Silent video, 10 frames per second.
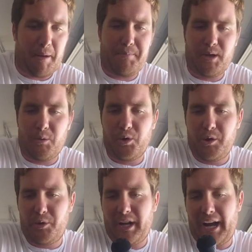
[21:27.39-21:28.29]
I put a
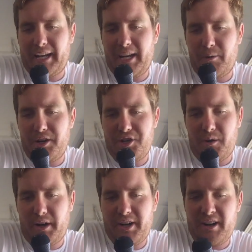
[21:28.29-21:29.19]
really, really high gear
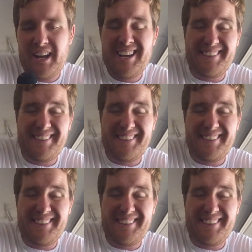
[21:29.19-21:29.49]
ratio on here.